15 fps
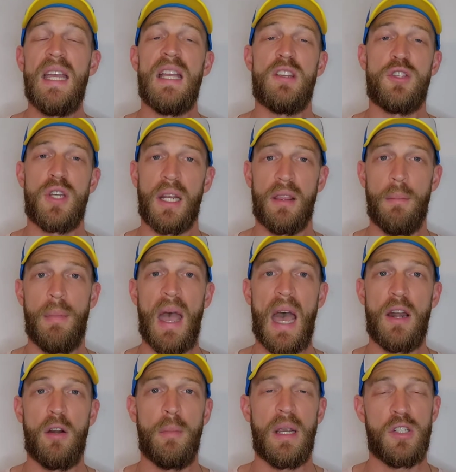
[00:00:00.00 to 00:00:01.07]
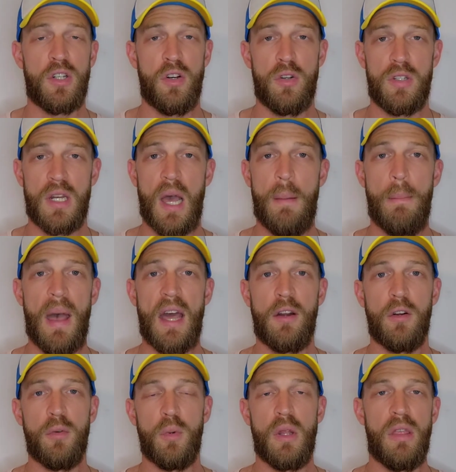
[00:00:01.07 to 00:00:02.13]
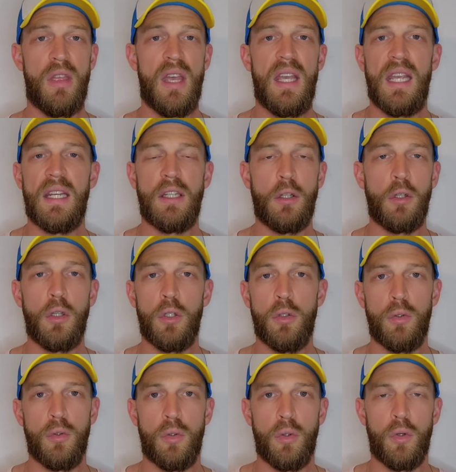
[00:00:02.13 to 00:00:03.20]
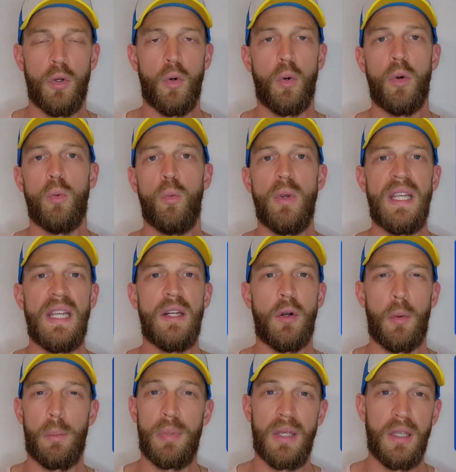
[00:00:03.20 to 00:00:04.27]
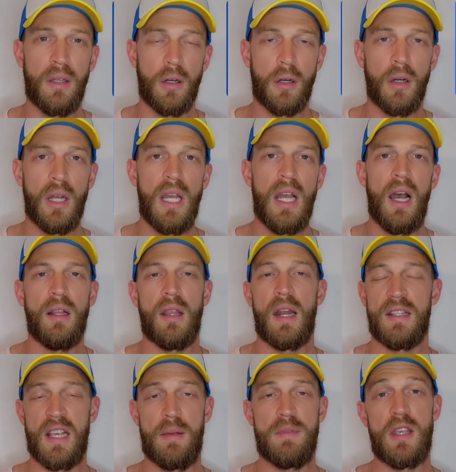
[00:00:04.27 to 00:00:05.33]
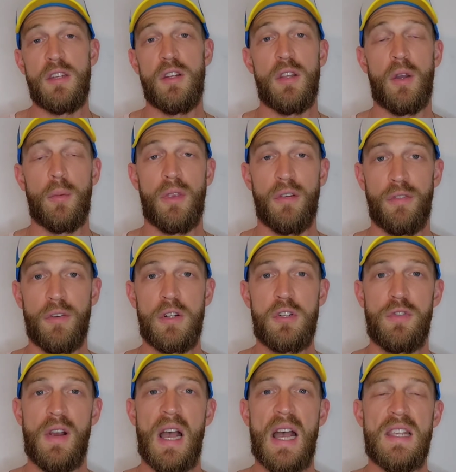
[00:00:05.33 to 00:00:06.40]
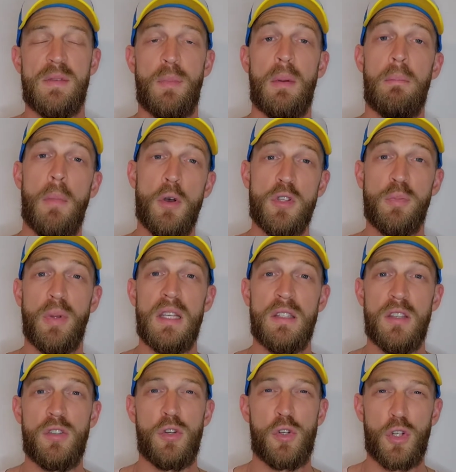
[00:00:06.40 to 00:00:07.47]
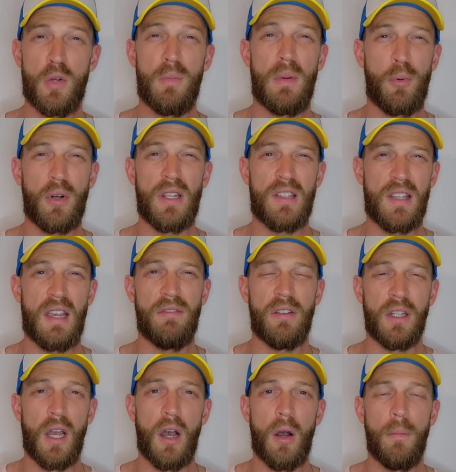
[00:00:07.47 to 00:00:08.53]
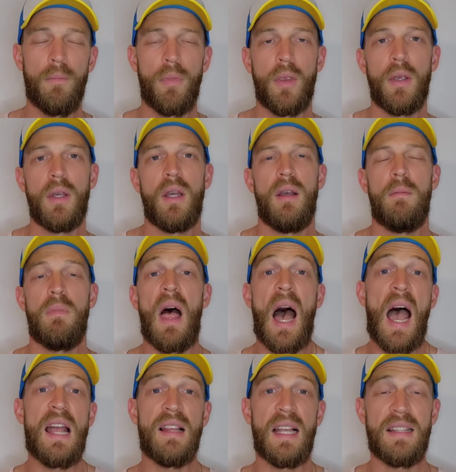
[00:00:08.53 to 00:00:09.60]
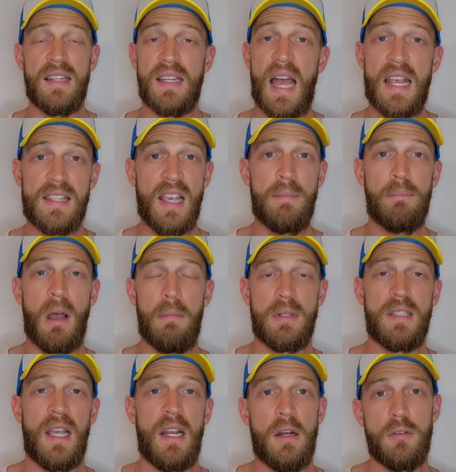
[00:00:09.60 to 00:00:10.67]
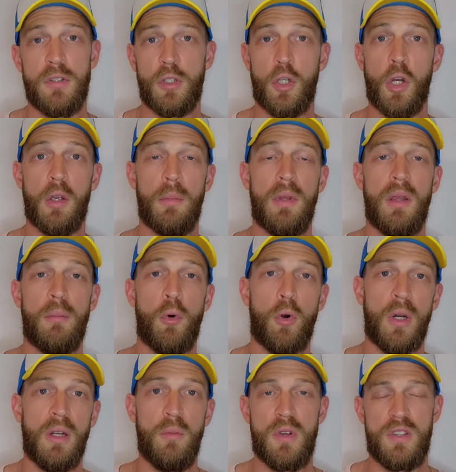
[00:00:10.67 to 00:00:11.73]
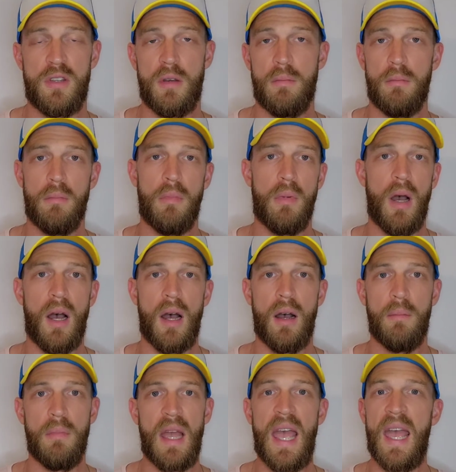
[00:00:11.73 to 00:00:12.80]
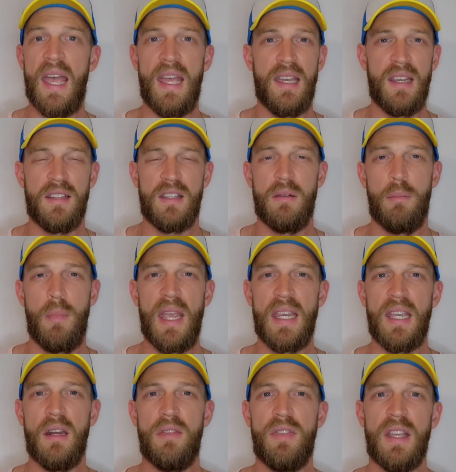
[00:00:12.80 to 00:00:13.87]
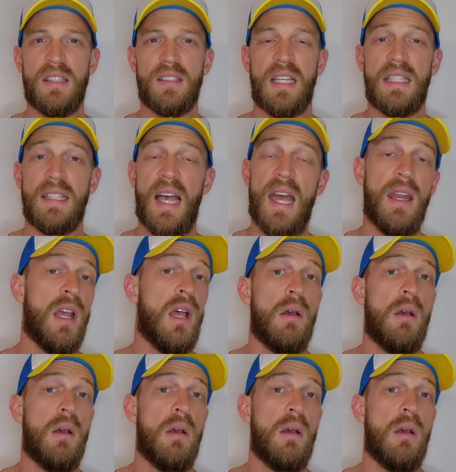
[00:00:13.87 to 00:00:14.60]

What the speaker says: is check the batter. Make sure it's not battered with any gluten or wheat or beer. A lot of times they do that with the French fries, but most places you should be pretty safe to go. I like to dice up my potatoes and cook them in the morning with some eggs and bacon and things like that.